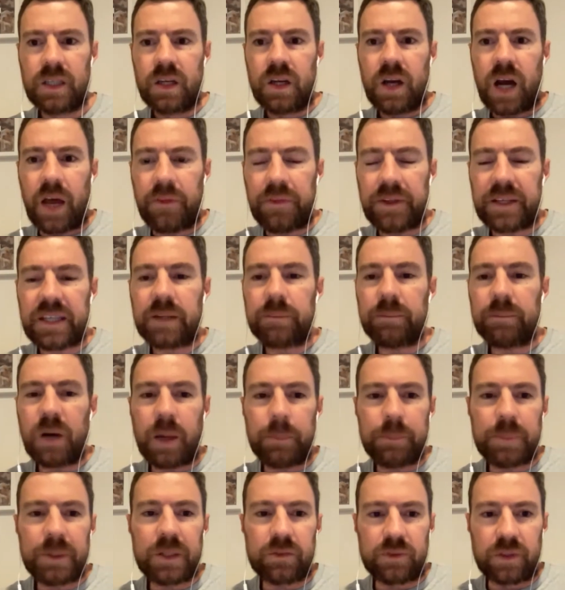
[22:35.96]
I think it
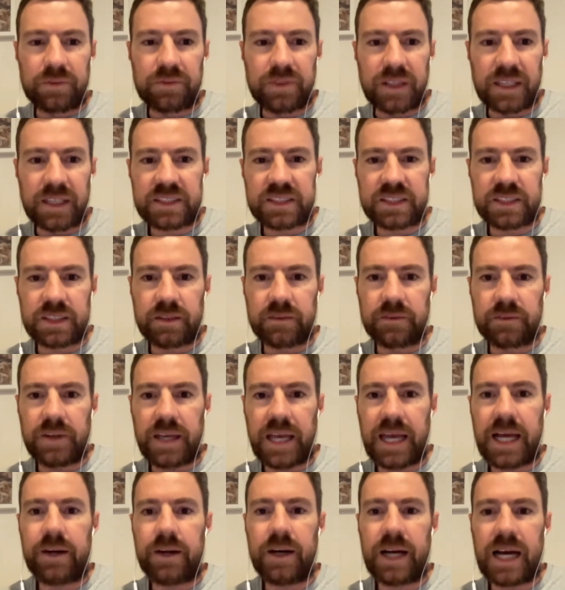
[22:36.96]
might be a reflection of
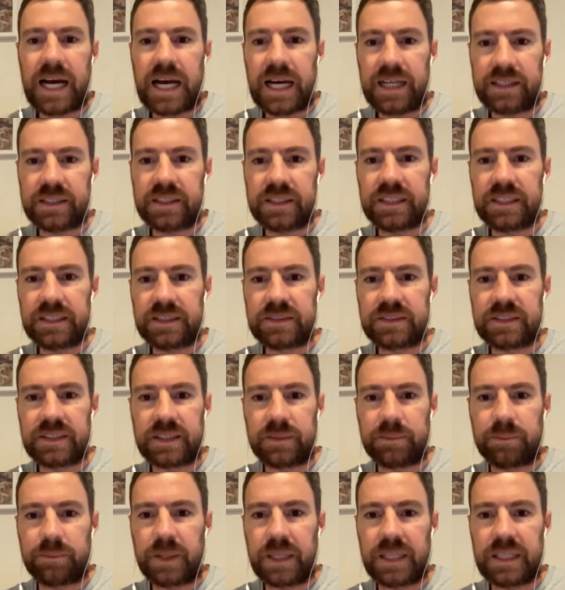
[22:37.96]
how hard it is to
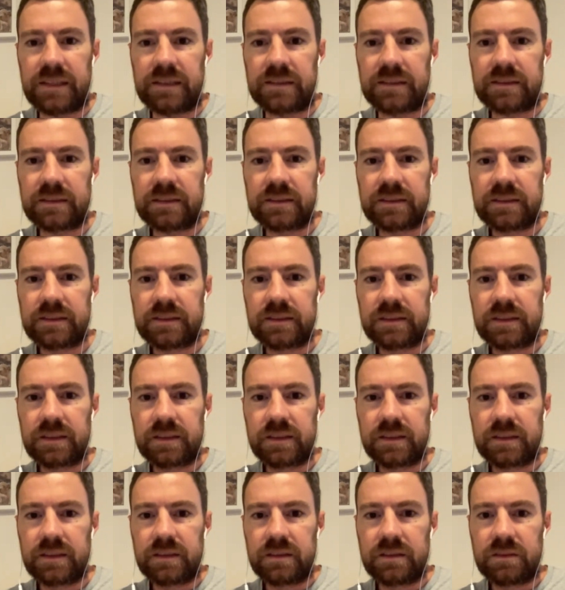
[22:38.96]
compete
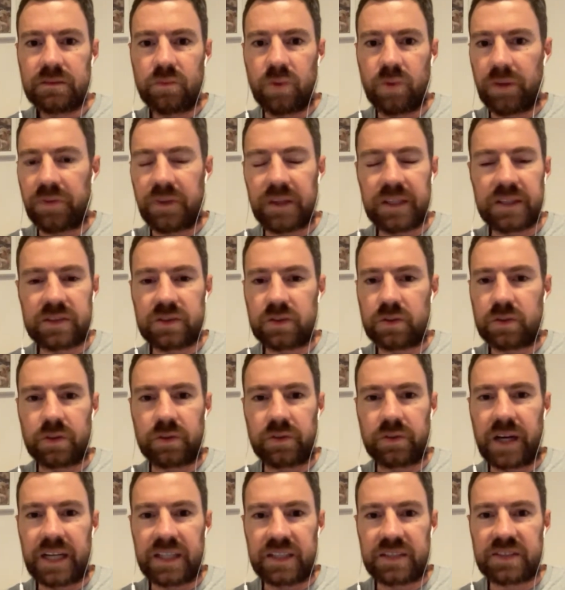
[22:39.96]
with these core
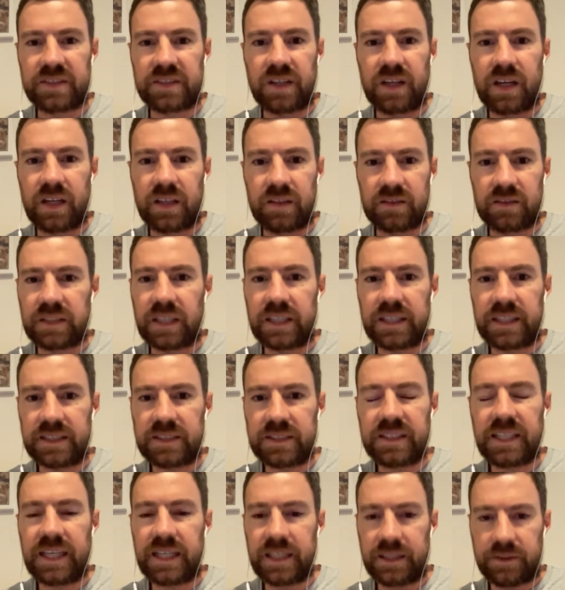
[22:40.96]
range styles. Like it's
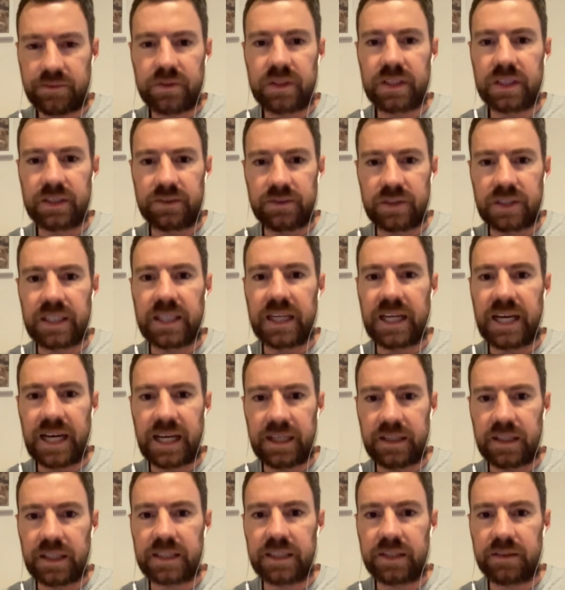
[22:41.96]
getting really, really
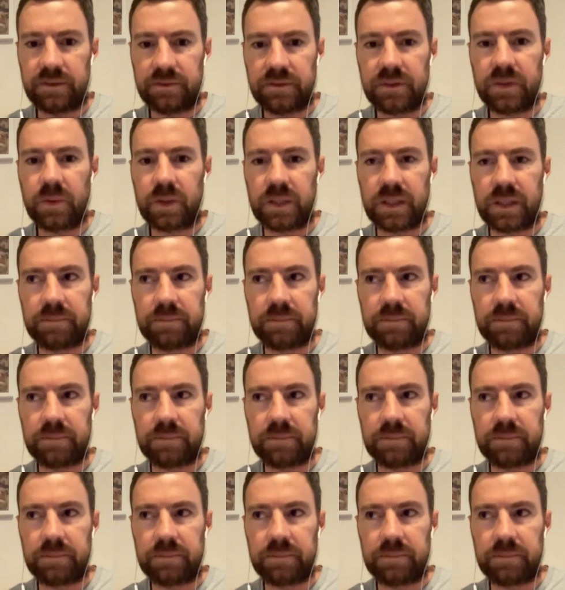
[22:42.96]
hard. Like if you want